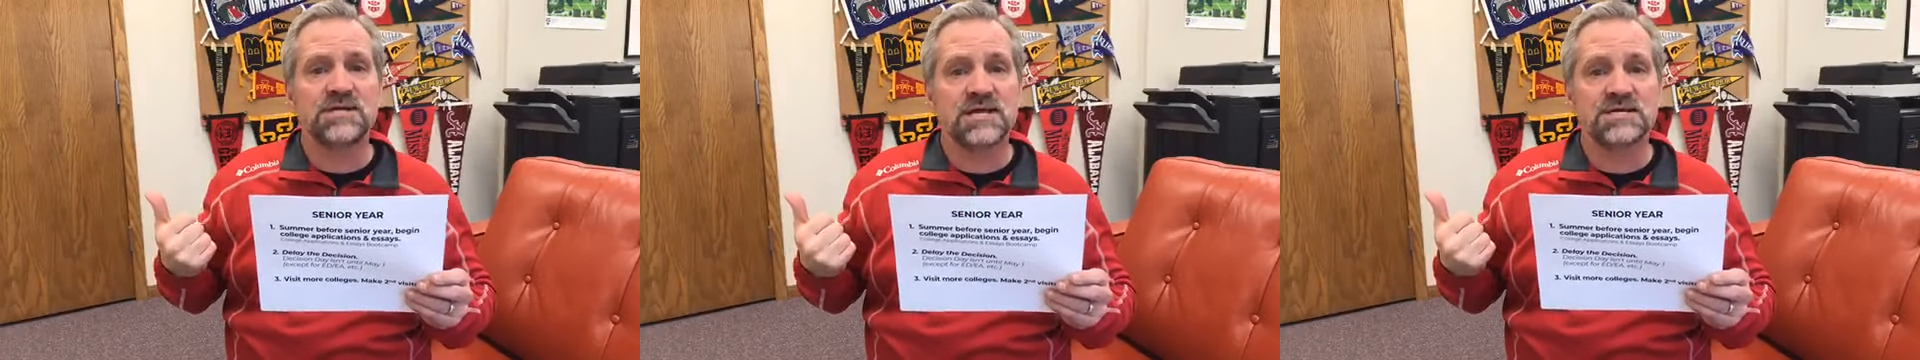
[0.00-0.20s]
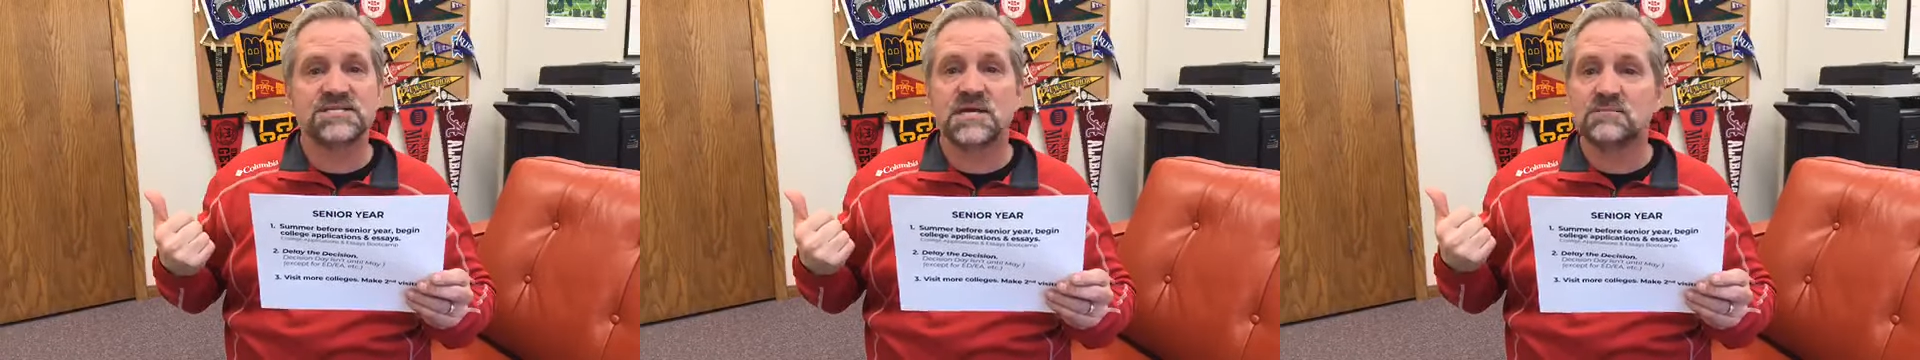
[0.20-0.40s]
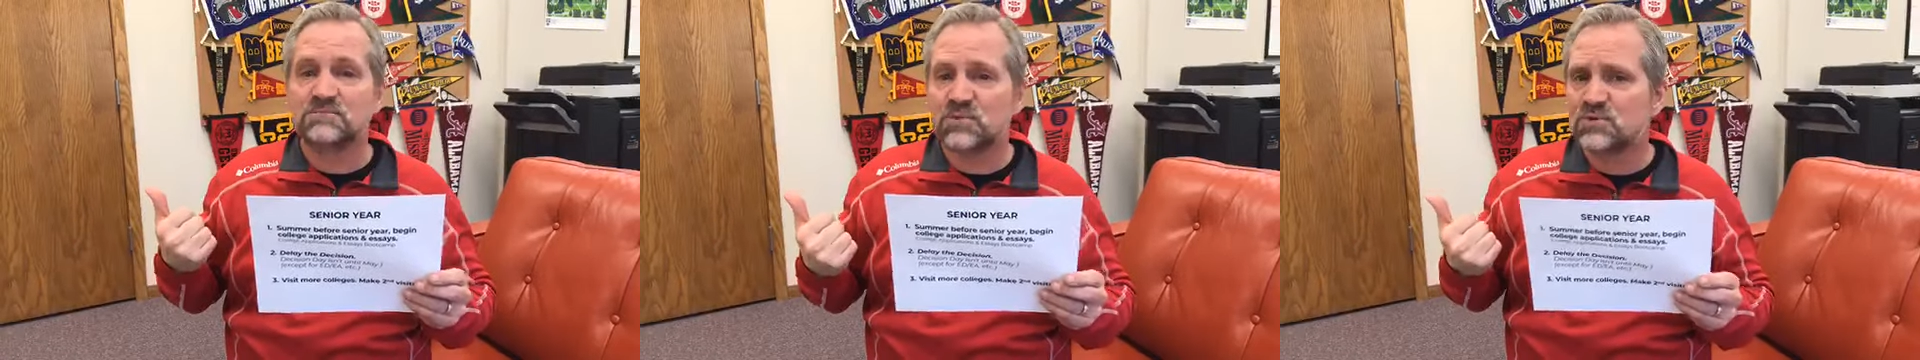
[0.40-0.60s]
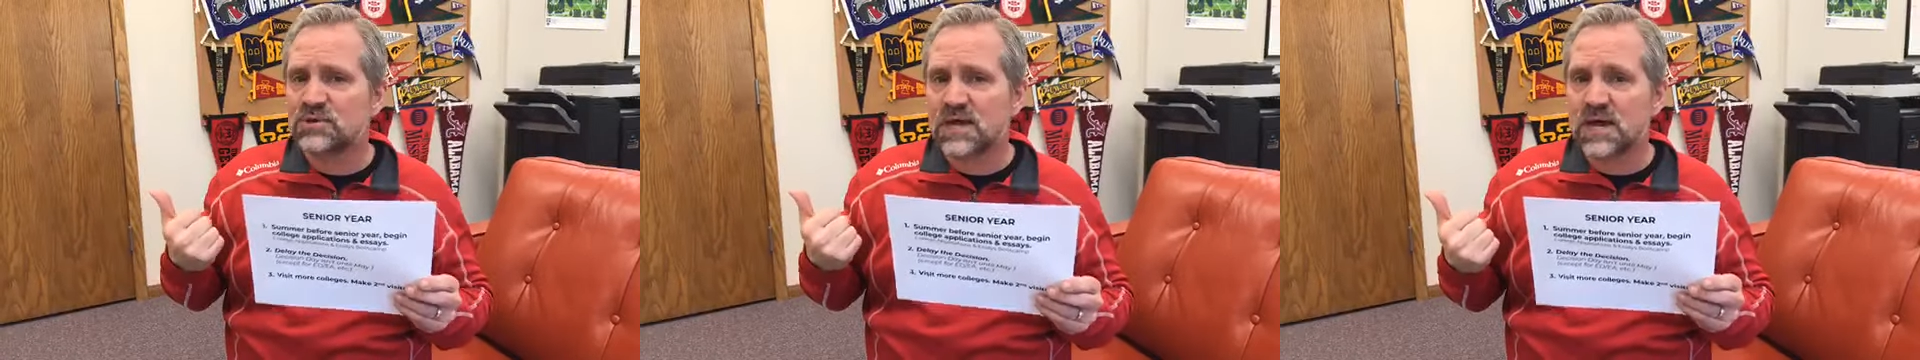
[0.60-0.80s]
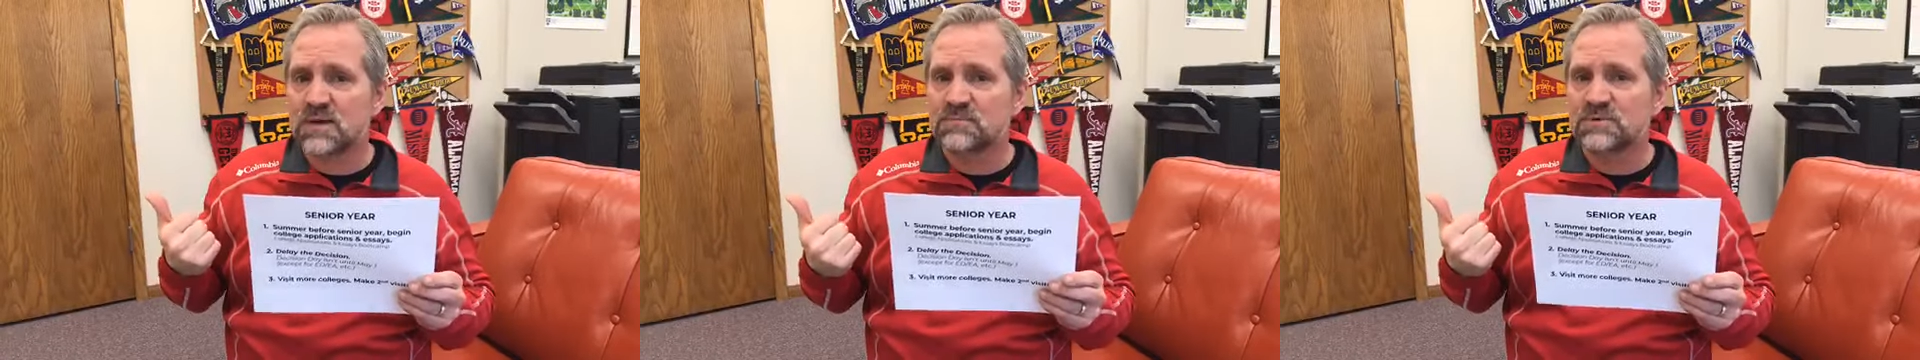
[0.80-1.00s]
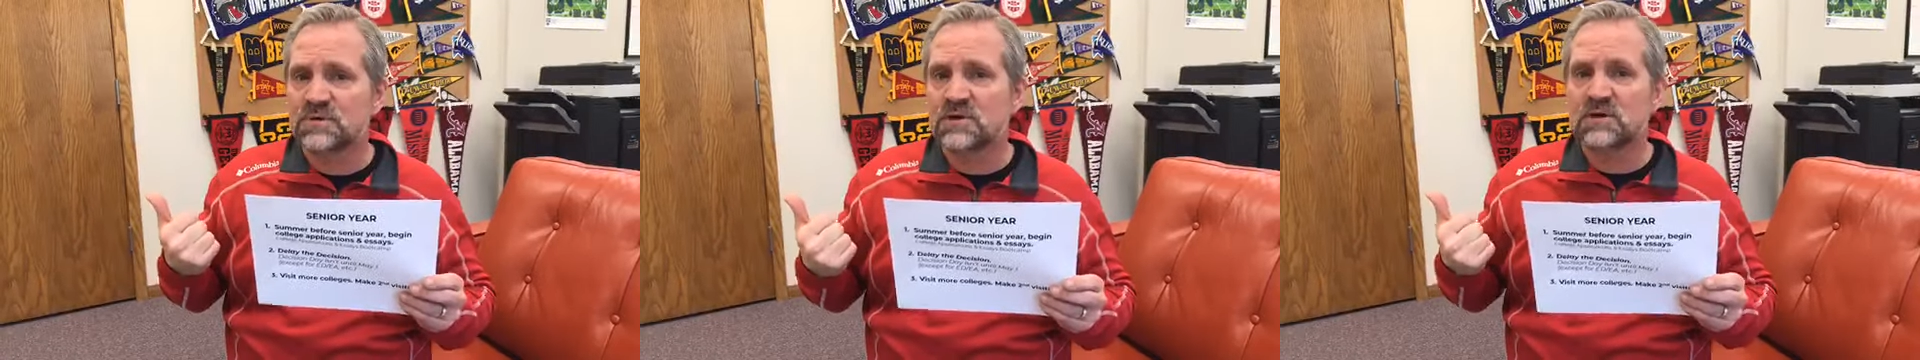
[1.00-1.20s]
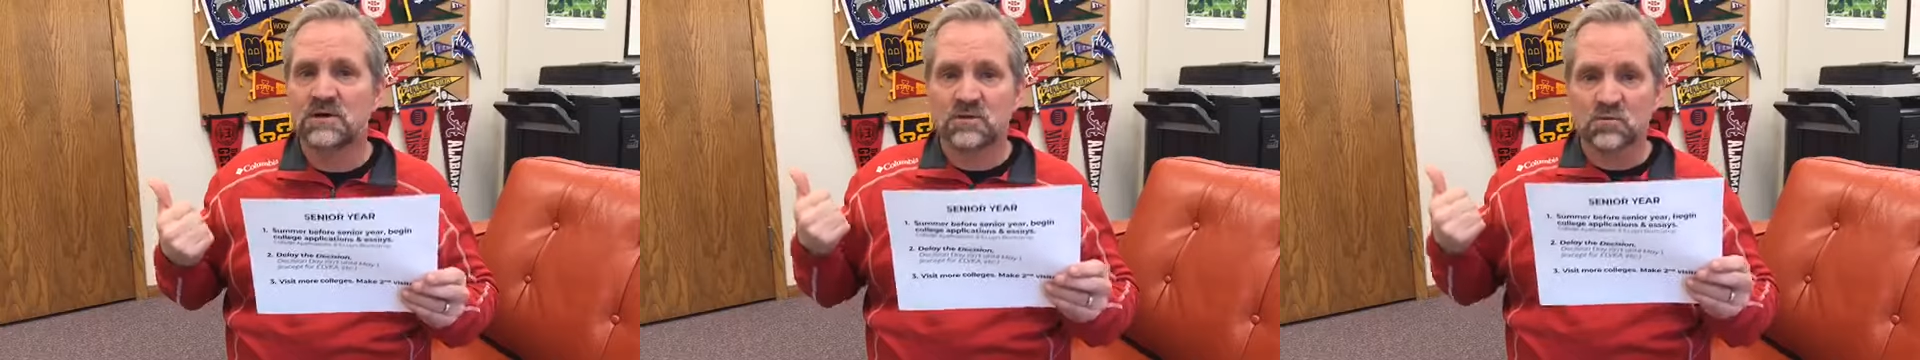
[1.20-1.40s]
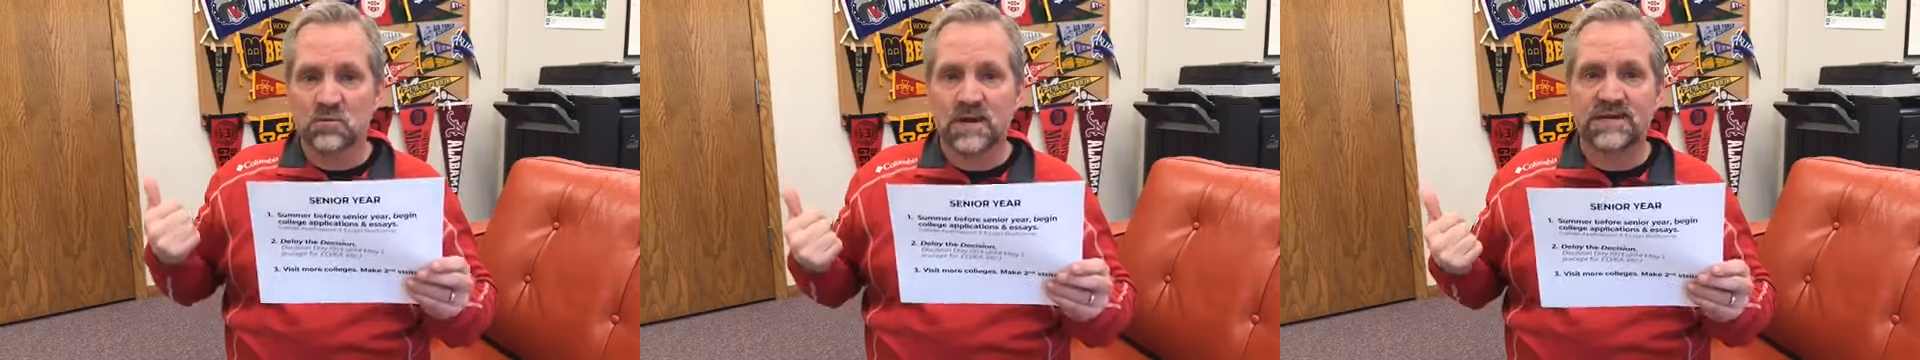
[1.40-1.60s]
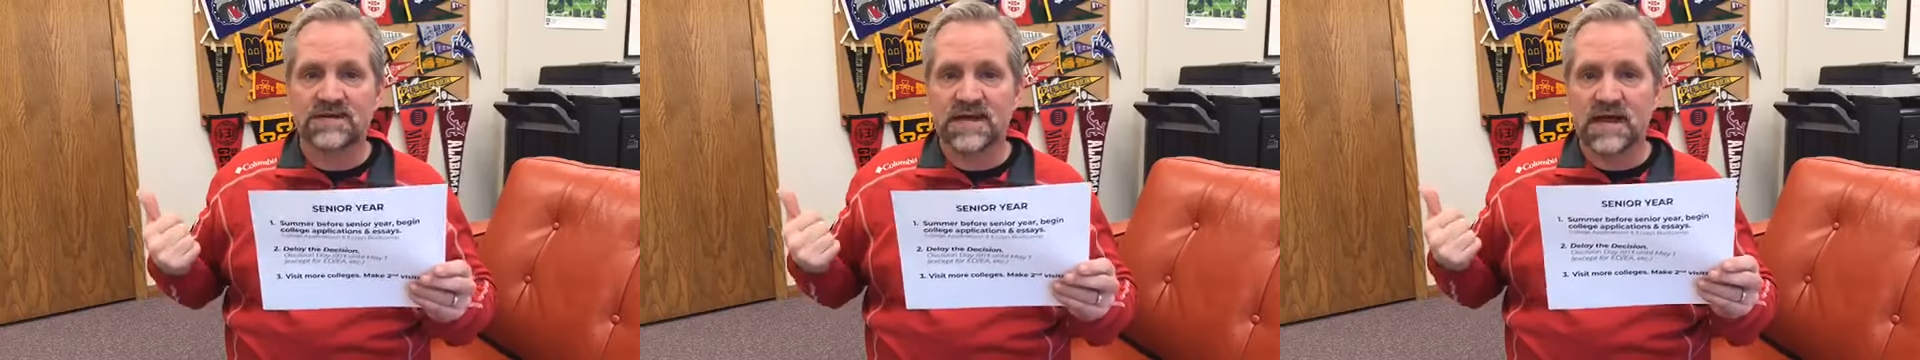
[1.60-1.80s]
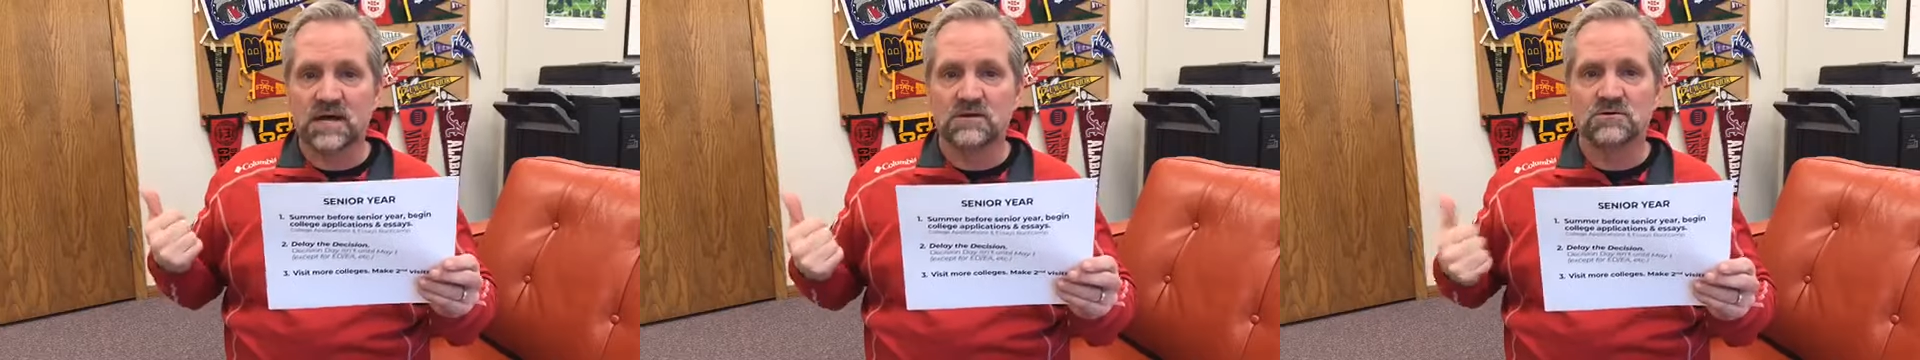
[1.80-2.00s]
essay boot camp right
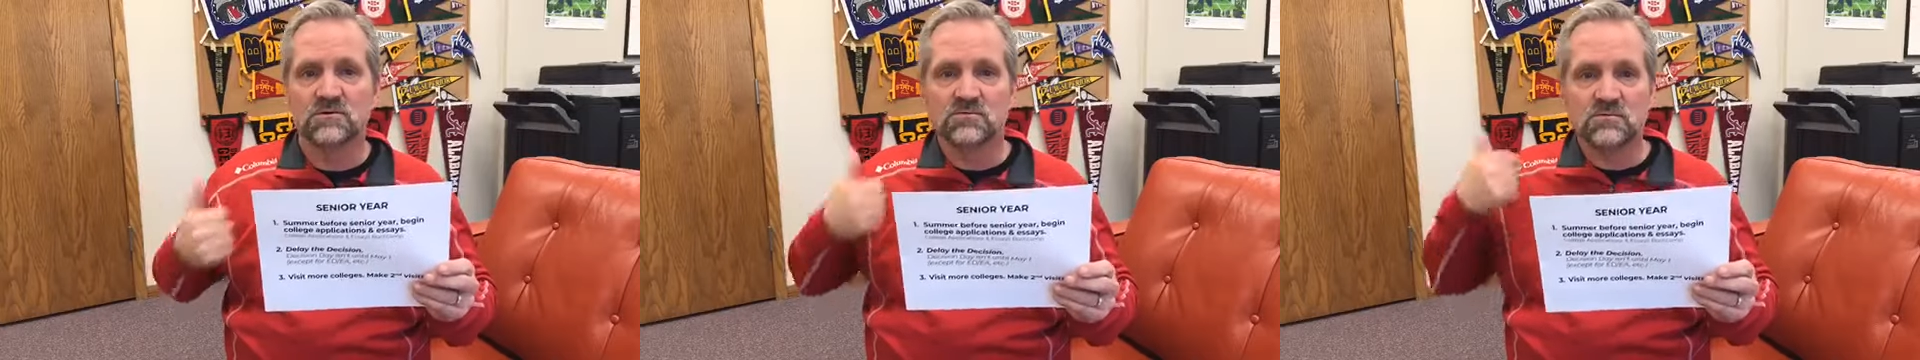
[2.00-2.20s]
now,